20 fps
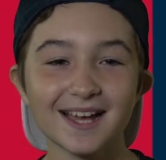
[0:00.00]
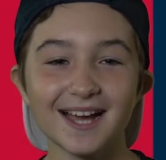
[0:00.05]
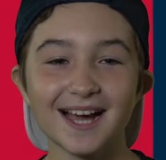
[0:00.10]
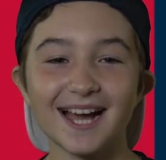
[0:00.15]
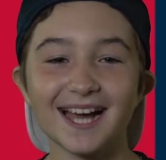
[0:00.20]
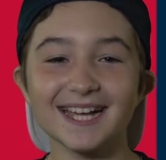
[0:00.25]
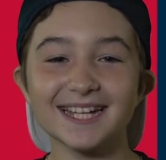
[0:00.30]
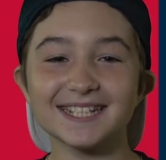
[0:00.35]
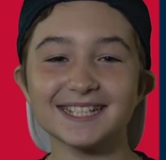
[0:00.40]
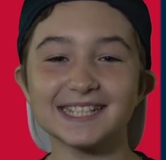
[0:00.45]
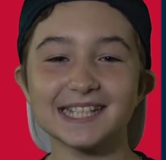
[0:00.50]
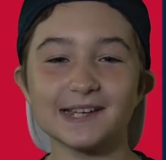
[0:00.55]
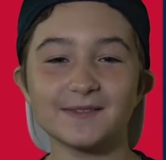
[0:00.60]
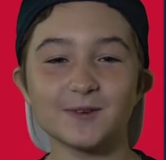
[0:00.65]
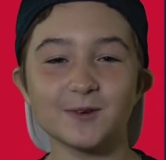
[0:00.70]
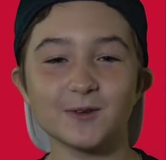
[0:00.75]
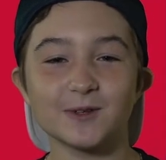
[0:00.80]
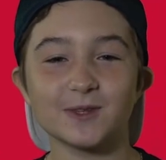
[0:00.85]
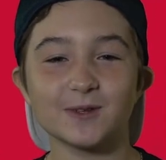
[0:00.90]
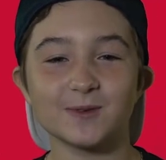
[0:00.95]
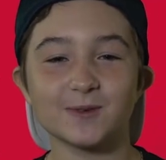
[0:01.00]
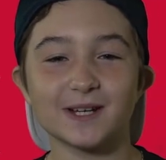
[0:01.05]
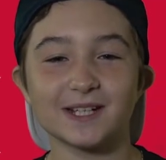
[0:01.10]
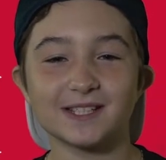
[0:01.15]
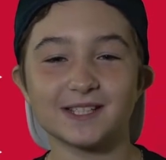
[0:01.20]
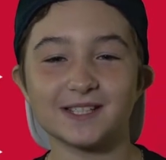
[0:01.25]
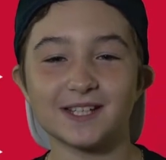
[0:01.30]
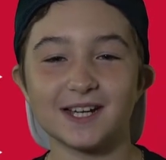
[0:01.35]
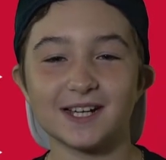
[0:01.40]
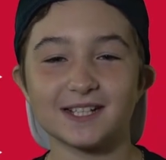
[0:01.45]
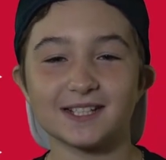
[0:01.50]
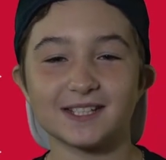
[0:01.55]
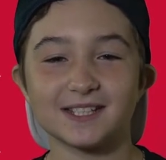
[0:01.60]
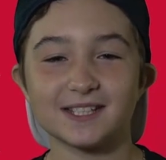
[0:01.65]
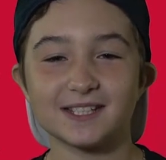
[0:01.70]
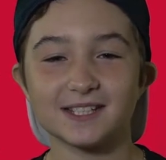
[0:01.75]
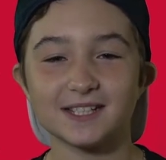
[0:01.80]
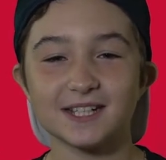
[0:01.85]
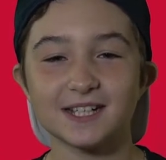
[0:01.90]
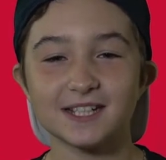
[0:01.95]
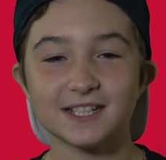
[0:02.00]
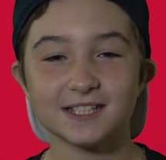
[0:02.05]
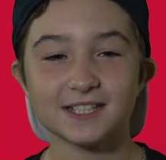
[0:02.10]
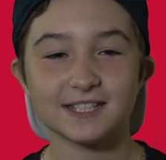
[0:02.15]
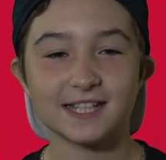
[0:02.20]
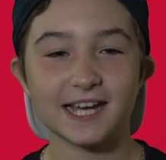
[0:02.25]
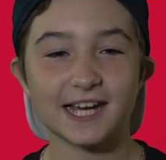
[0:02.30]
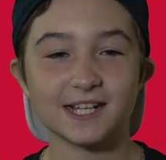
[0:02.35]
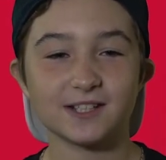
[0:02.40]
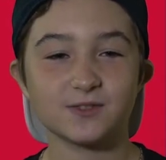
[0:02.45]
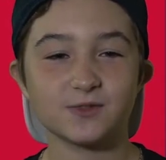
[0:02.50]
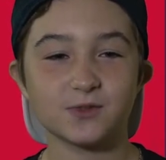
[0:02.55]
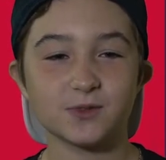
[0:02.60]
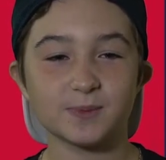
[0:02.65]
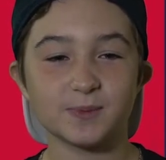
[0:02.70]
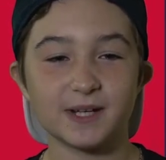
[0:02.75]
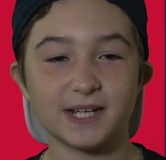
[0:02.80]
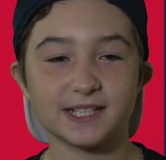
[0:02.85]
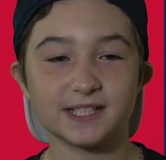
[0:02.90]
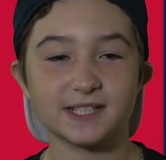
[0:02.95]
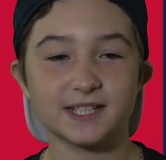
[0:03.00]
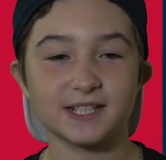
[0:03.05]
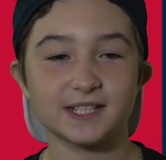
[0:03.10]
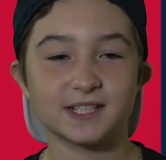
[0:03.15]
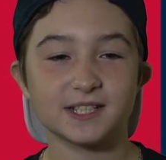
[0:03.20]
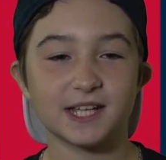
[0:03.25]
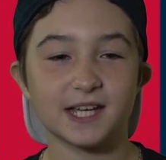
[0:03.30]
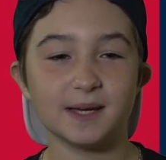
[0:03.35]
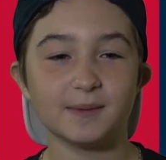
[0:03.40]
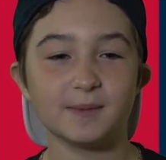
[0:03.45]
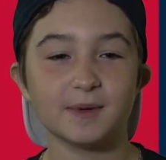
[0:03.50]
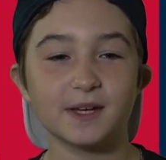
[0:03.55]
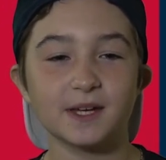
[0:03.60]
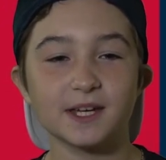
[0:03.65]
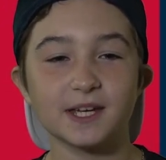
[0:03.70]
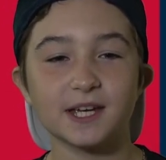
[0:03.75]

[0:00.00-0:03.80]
Hi, it's David with the Red Sox stats from last night's game.